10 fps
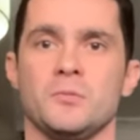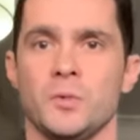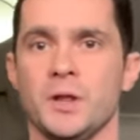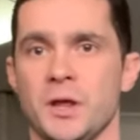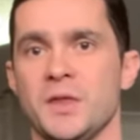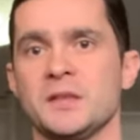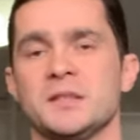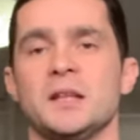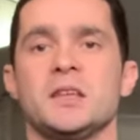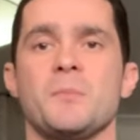one of the things
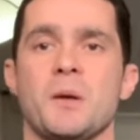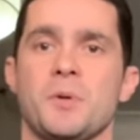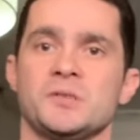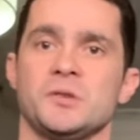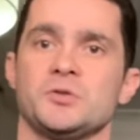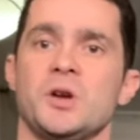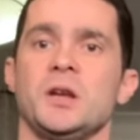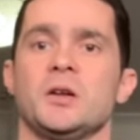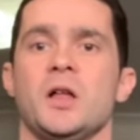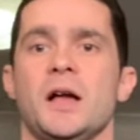that I tell my personal
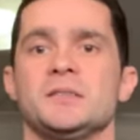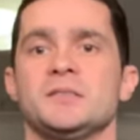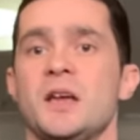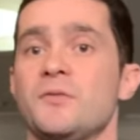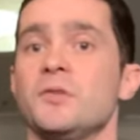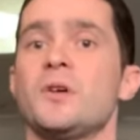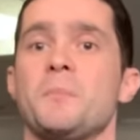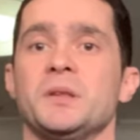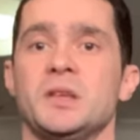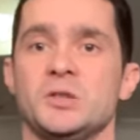training clients is every
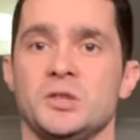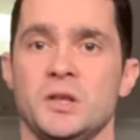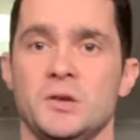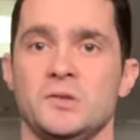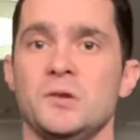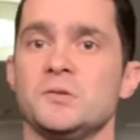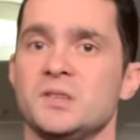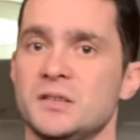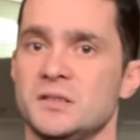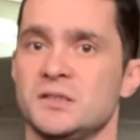repetition that you do
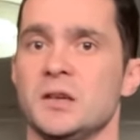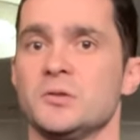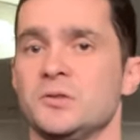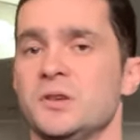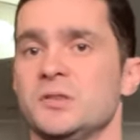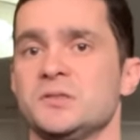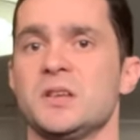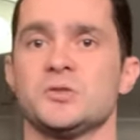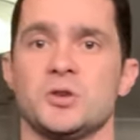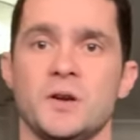sends a signal to your
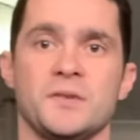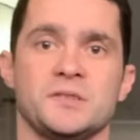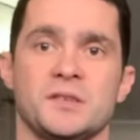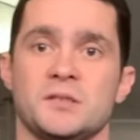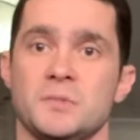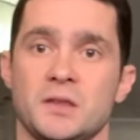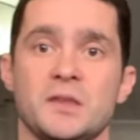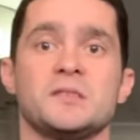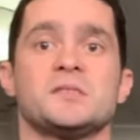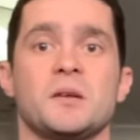central nervous system that
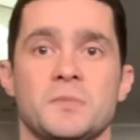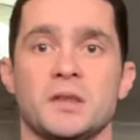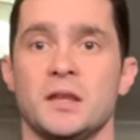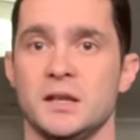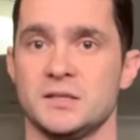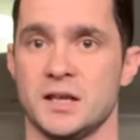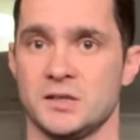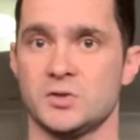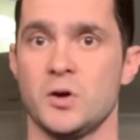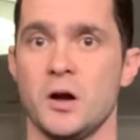this is something that needs to get
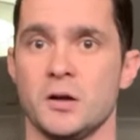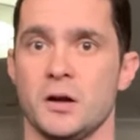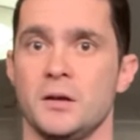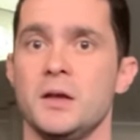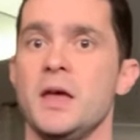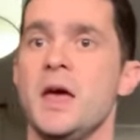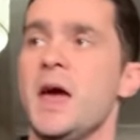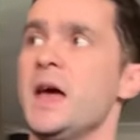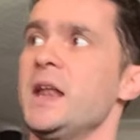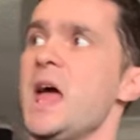stronger.
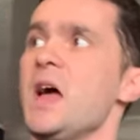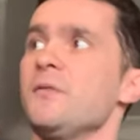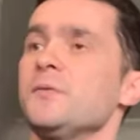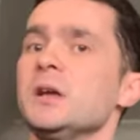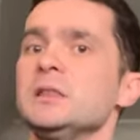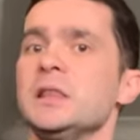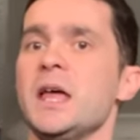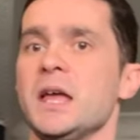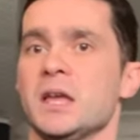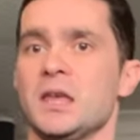And every
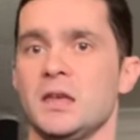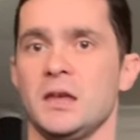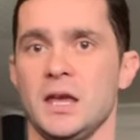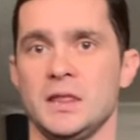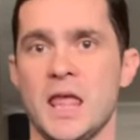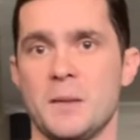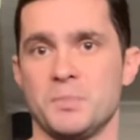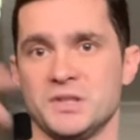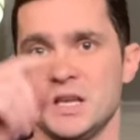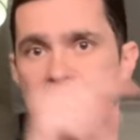link in that
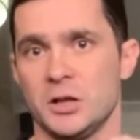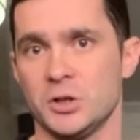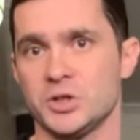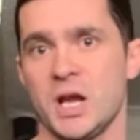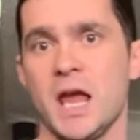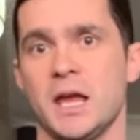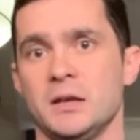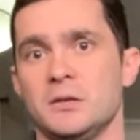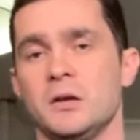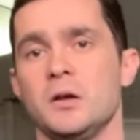particular
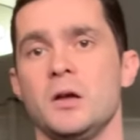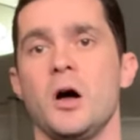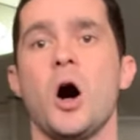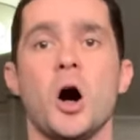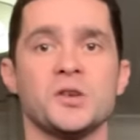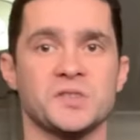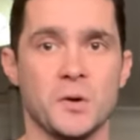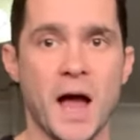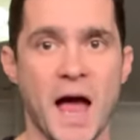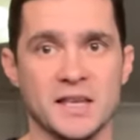chain also
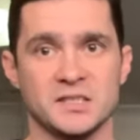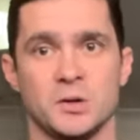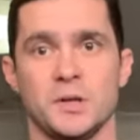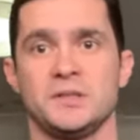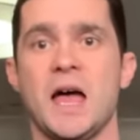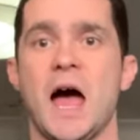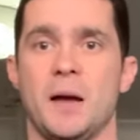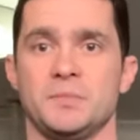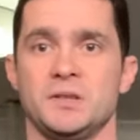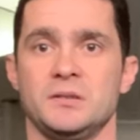has to
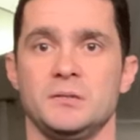adapt.